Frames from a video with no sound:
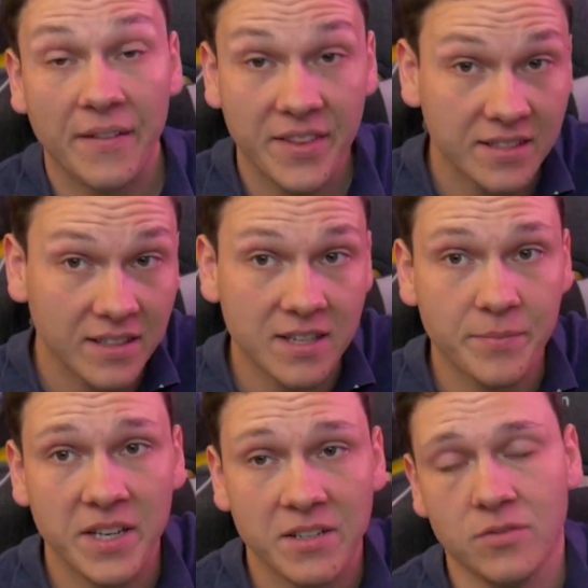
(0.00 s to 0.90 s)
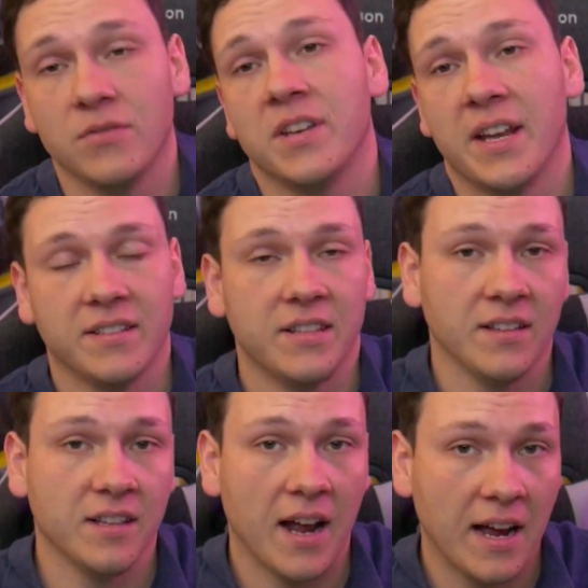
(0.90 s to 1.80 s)
And this leads me to the next
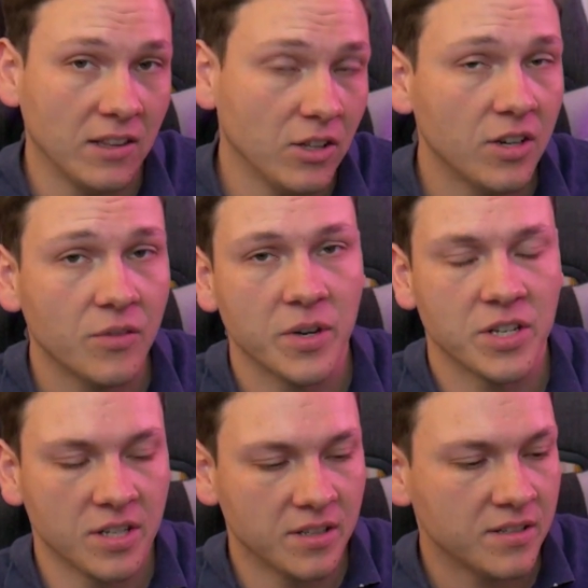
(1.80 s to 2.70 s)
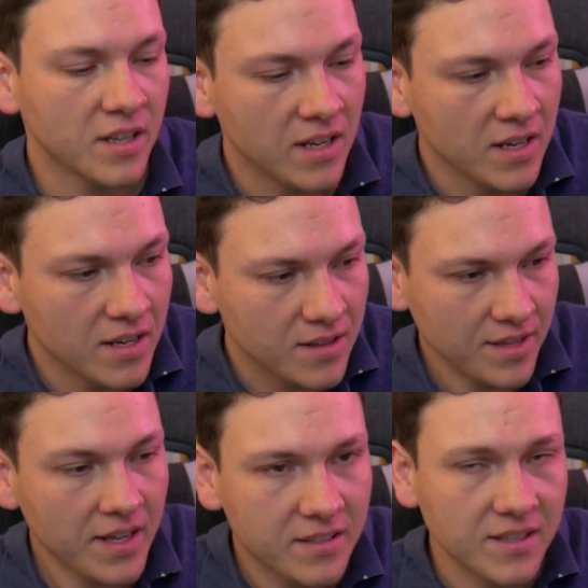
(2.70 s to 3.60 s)
thing that I learned, which is
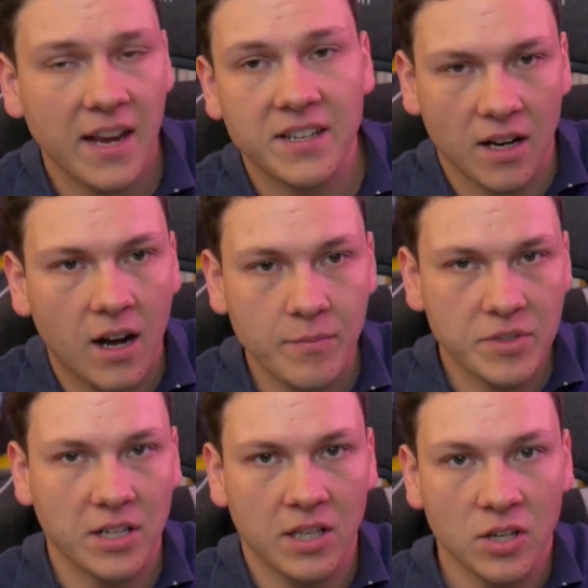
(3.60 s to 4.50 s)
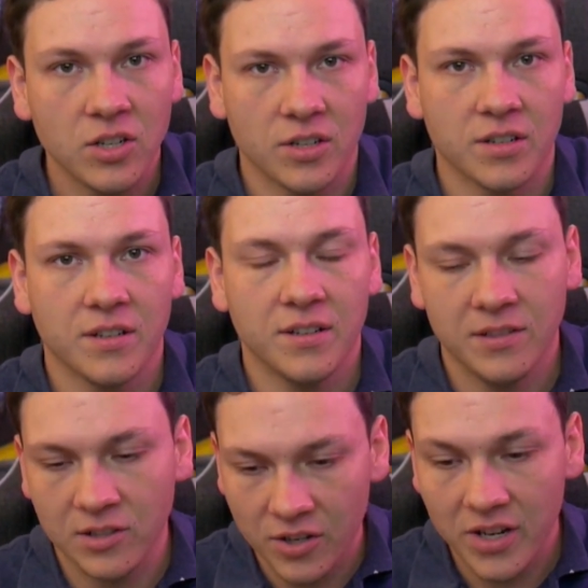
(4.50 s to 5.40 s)
things take time to learn.
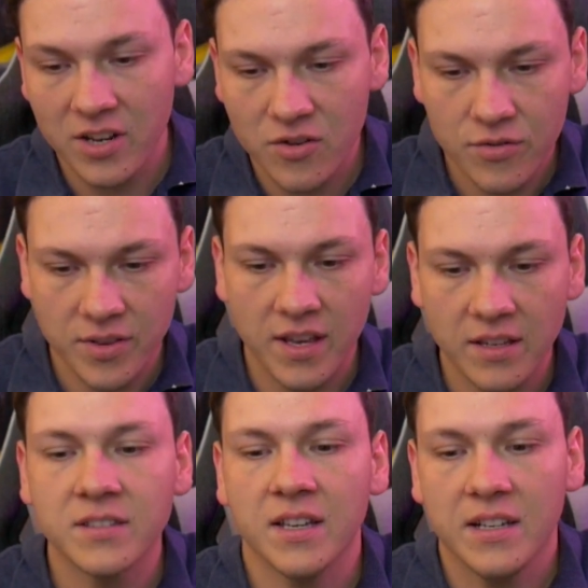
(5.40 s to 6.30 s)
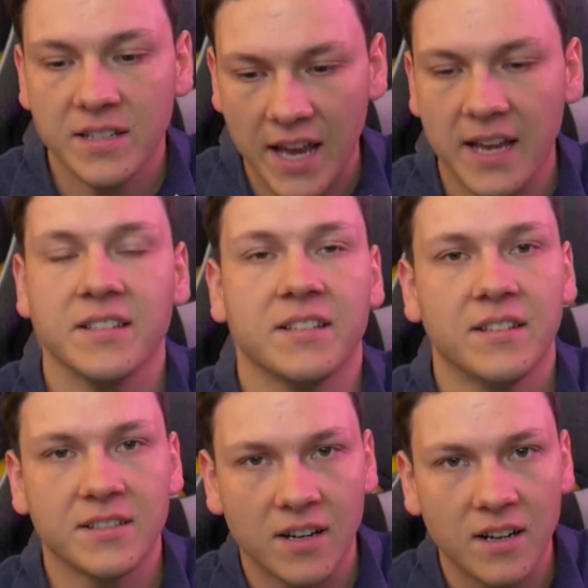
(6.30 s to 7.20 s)
Learning new things
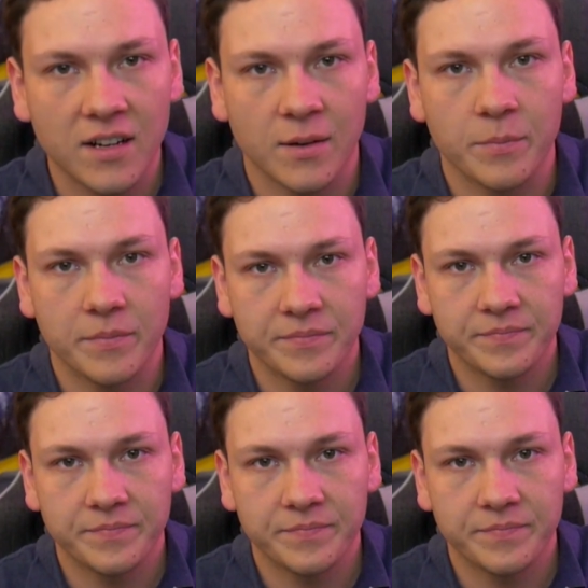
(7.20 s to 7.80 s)
takes time.